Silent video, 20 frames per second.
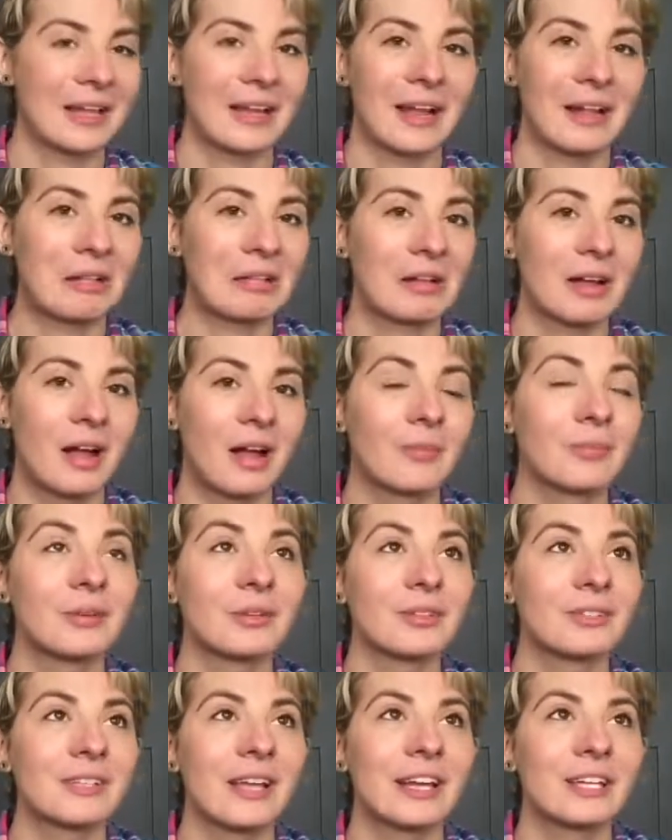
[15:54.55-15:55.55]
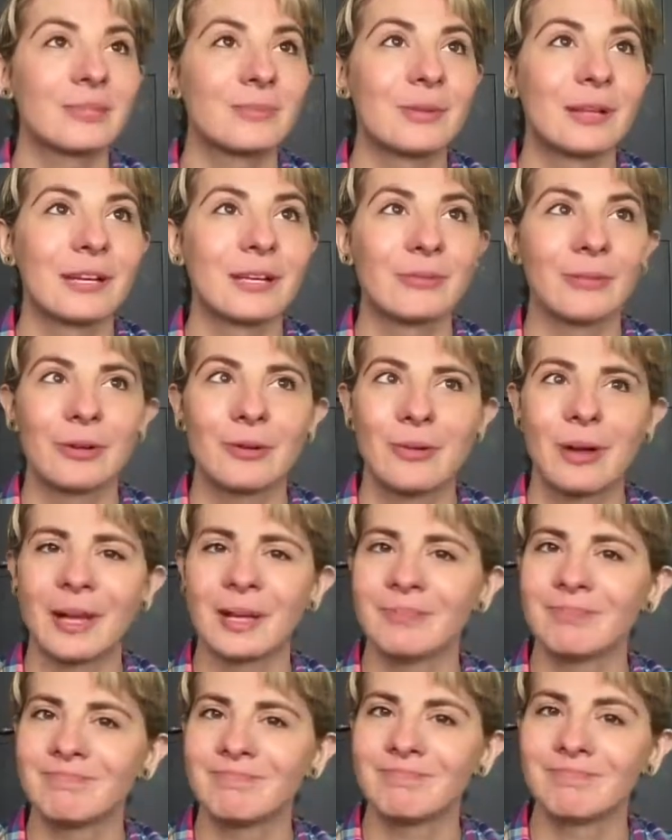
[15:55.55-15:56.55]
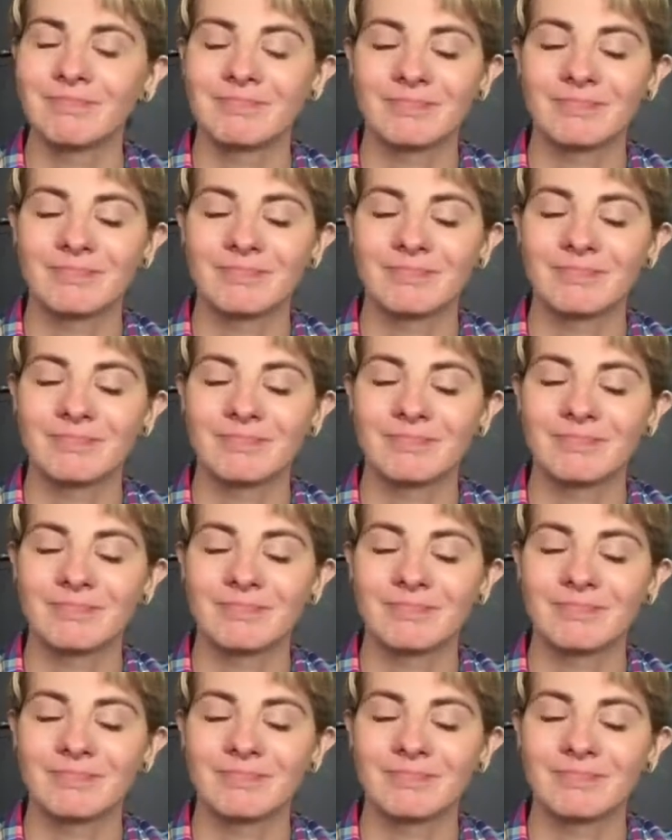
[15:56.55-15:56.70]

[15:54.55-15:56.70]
that helicopter/plane went away.